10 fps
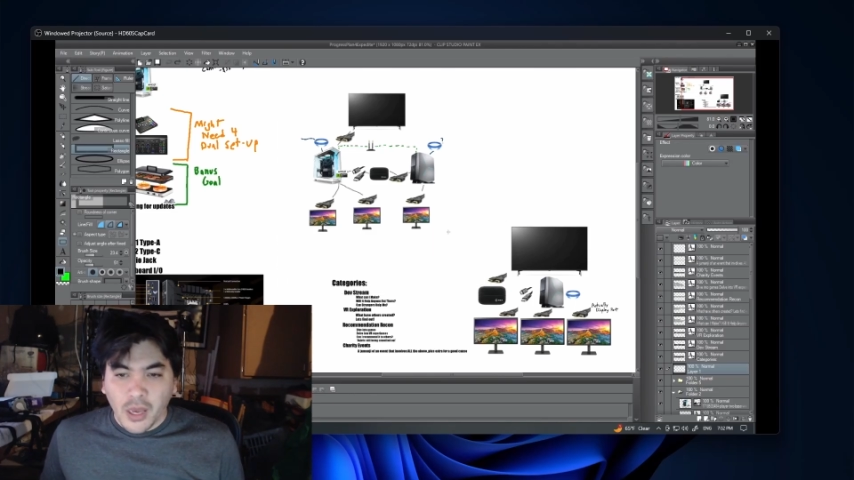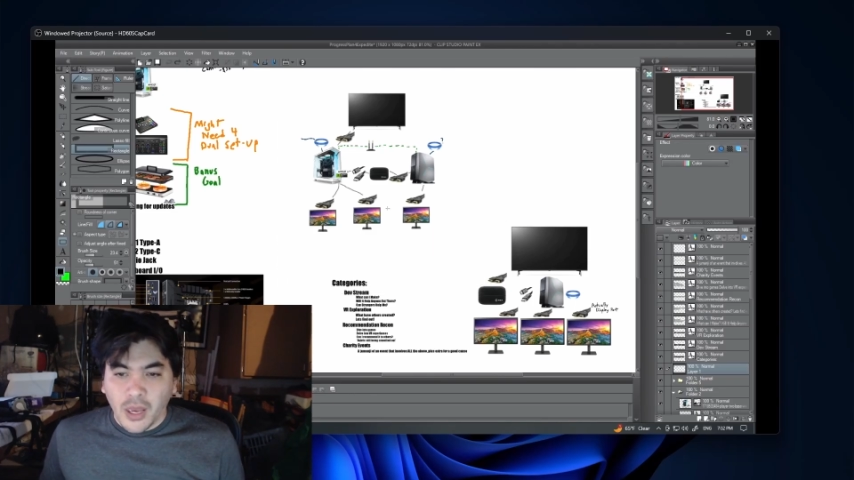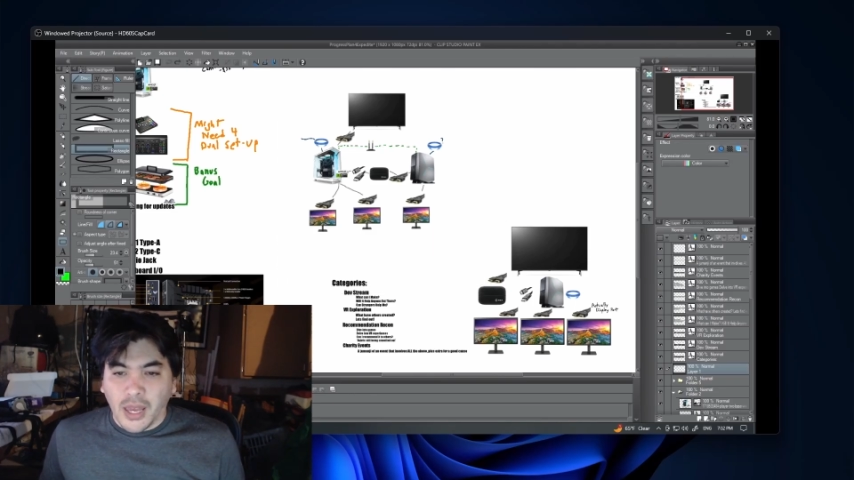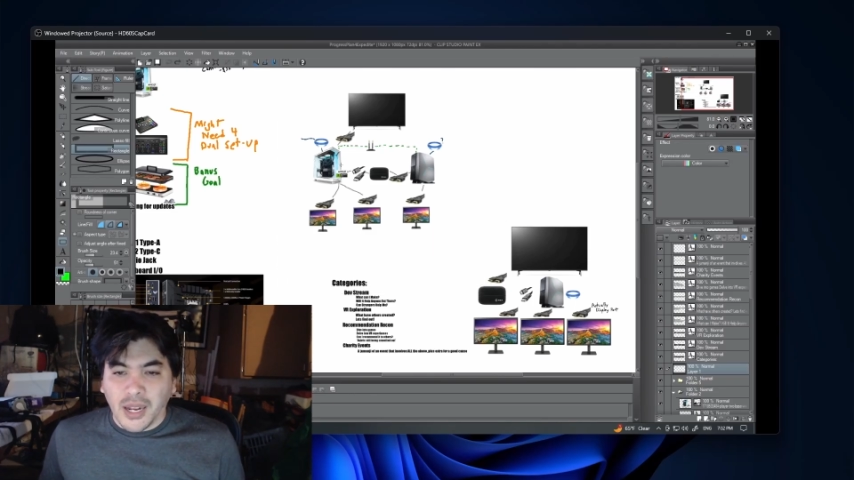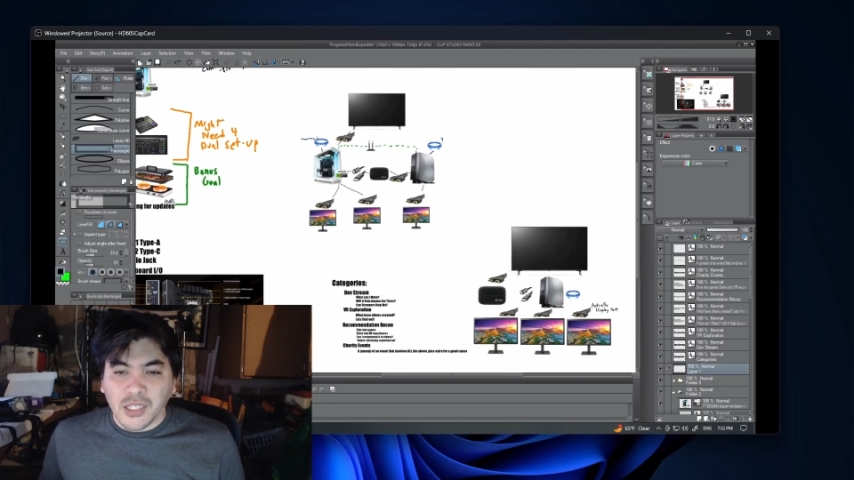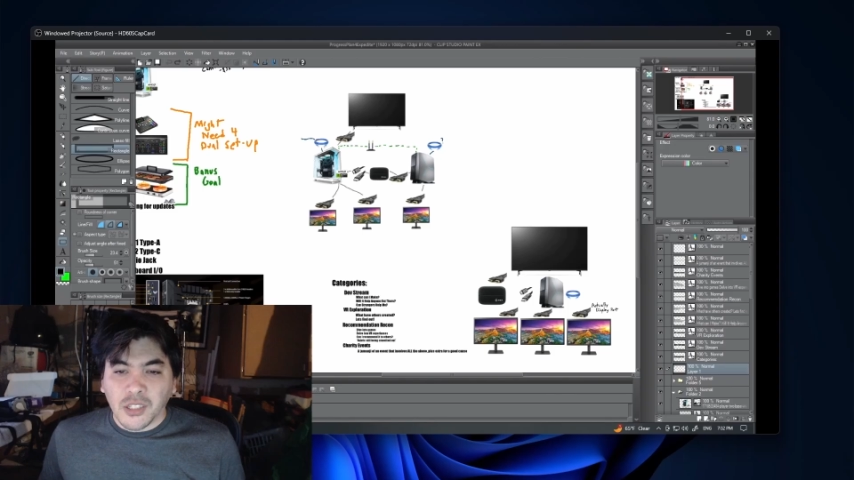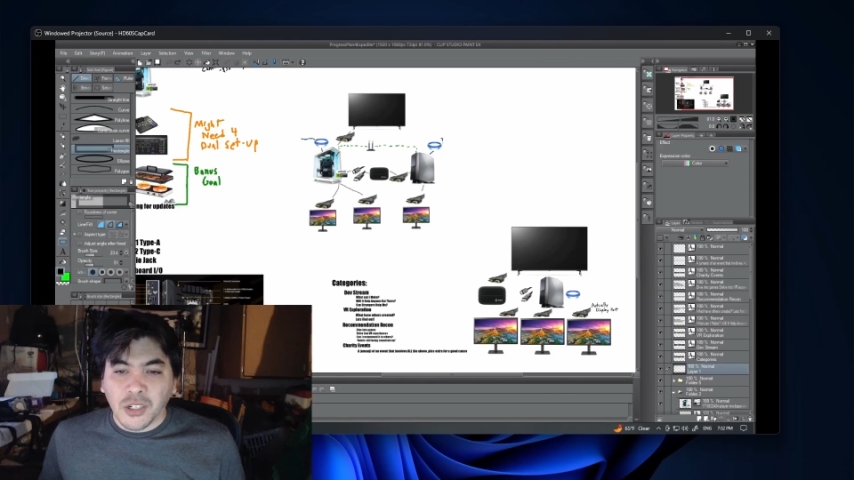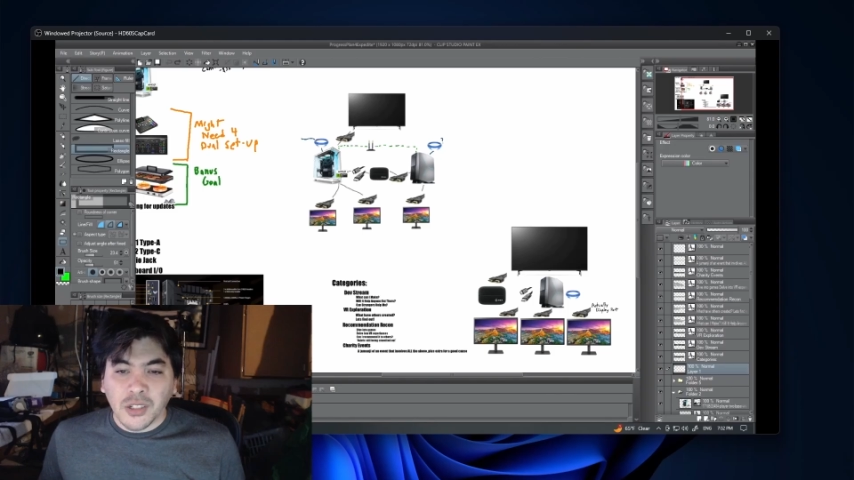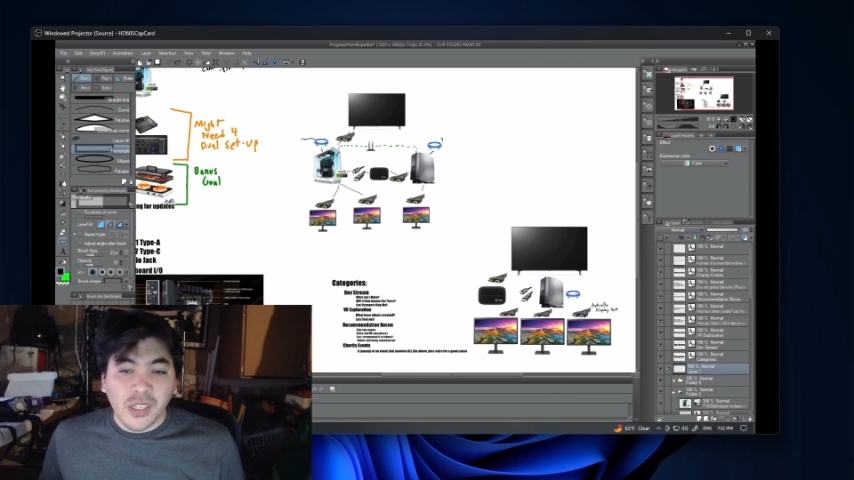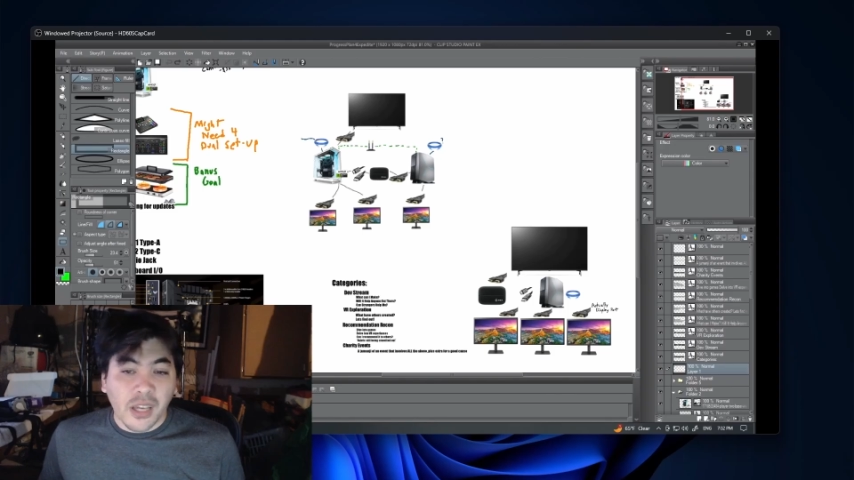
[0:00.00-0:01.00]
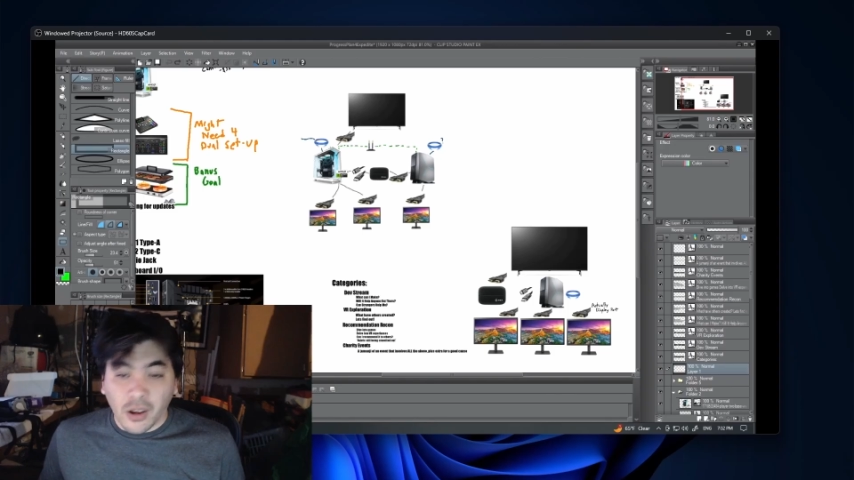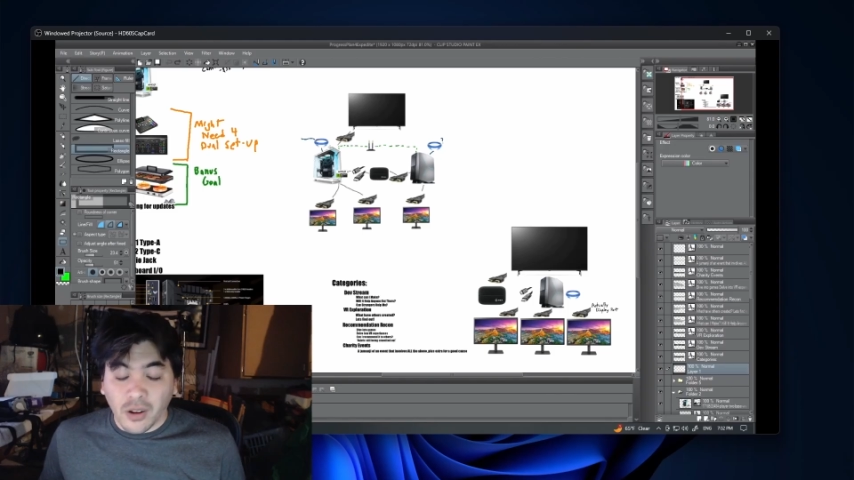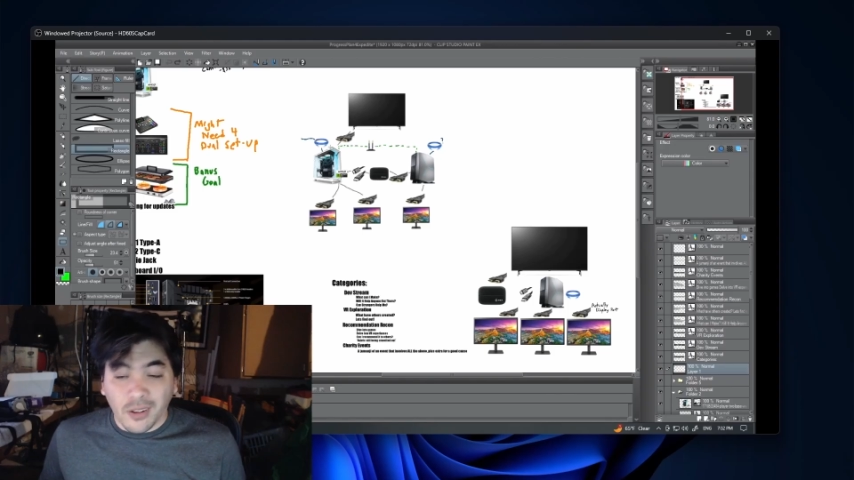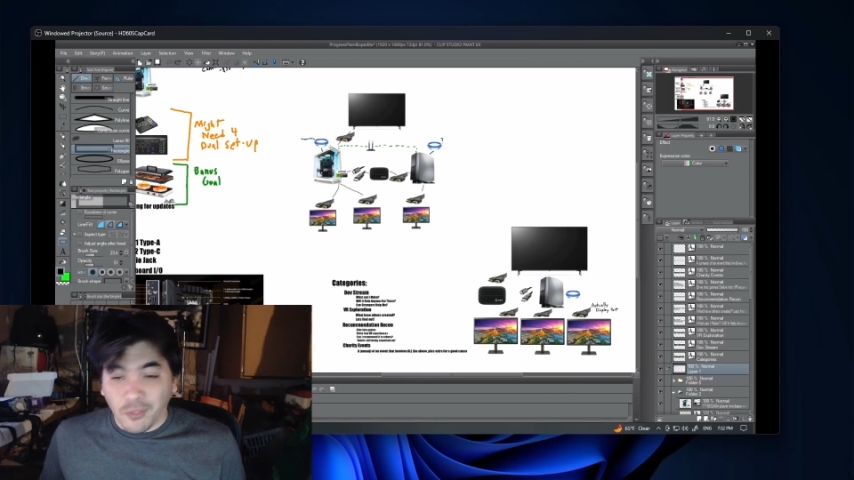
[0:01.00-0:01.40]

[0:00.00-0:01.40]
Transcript: and as it turns out